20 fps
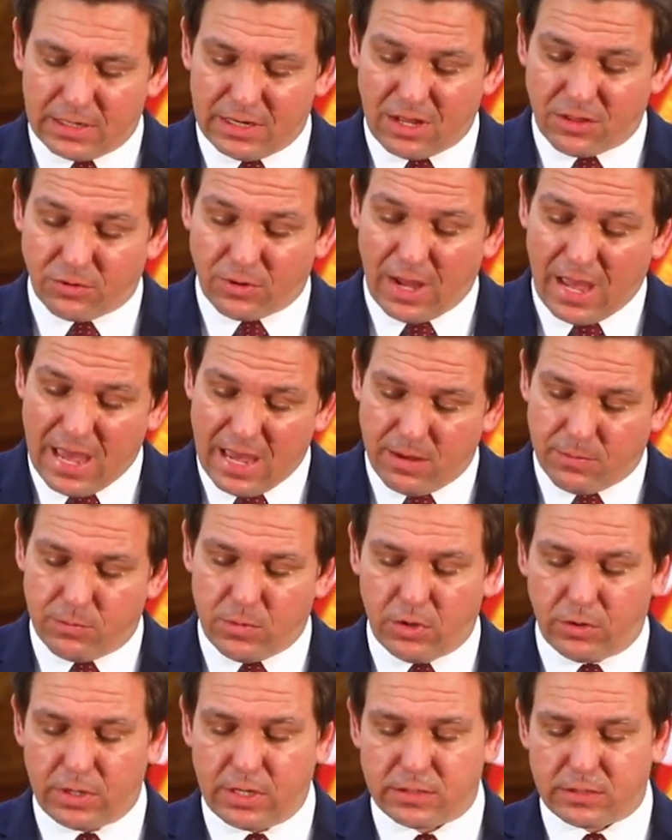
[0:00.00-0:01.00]
another 8
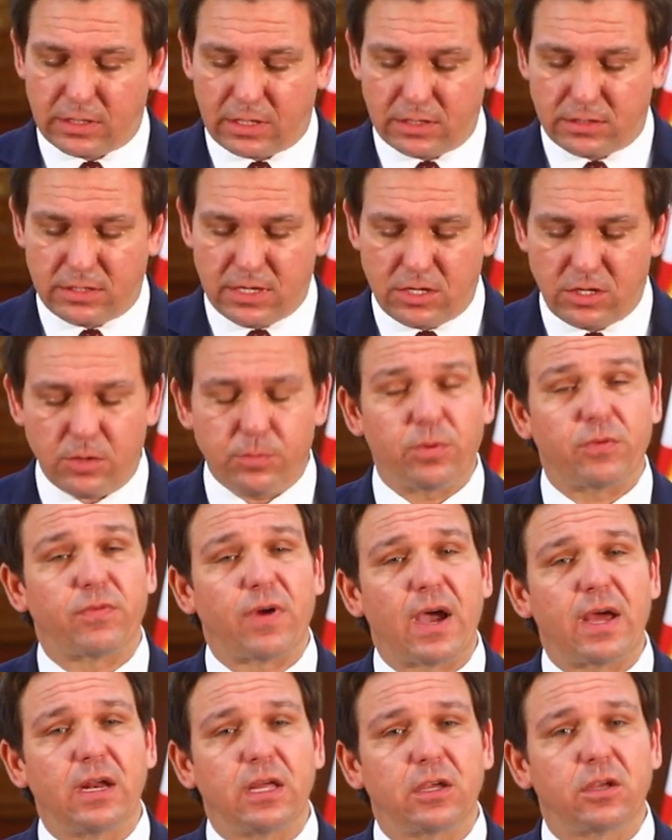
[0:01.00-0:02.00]
million to continue
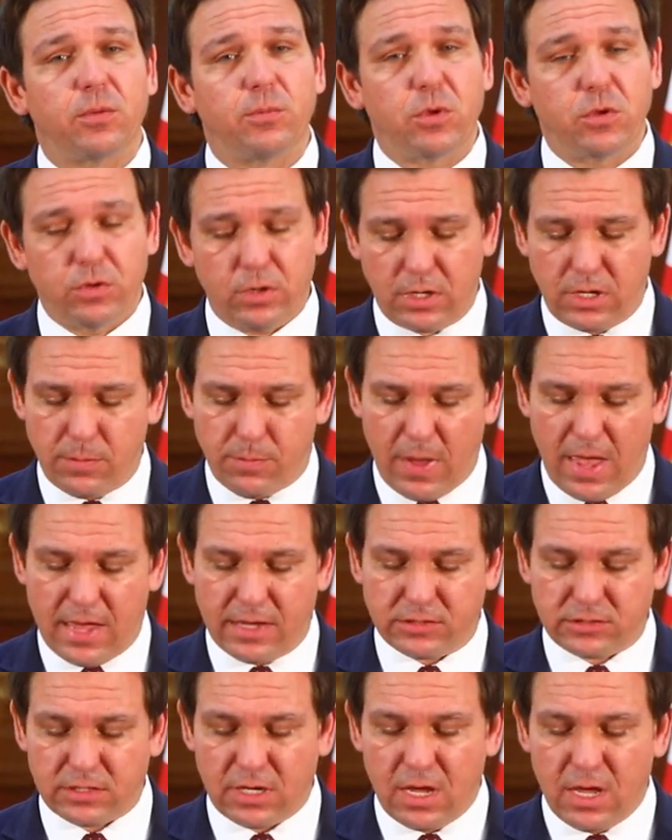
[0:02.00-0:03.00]
providing
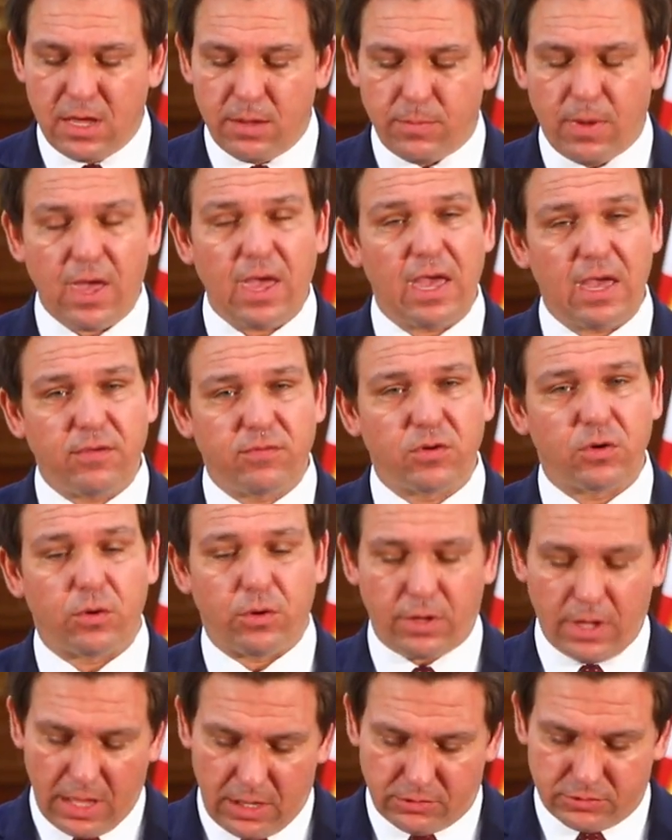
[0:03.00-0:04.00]
community-based
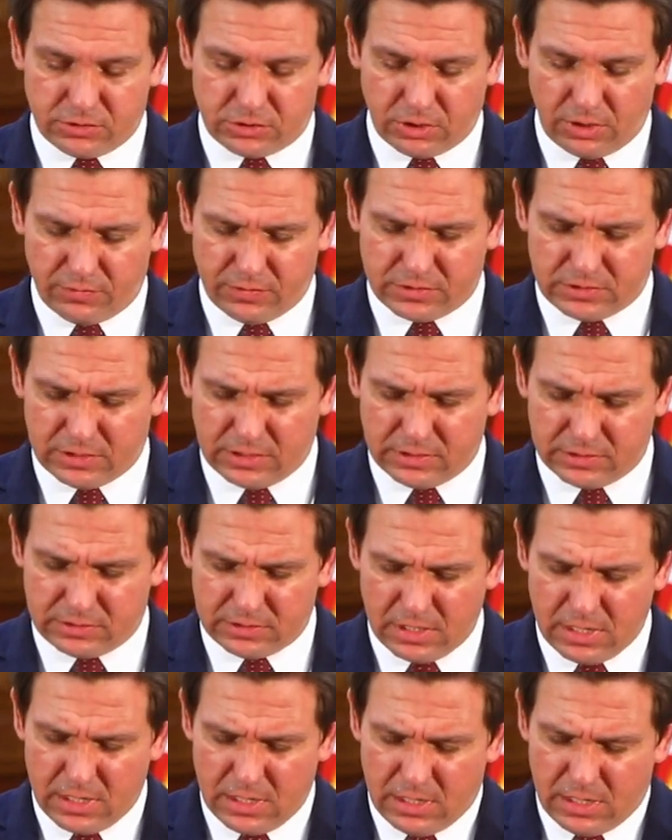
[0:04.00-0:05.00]
behavioral health services services.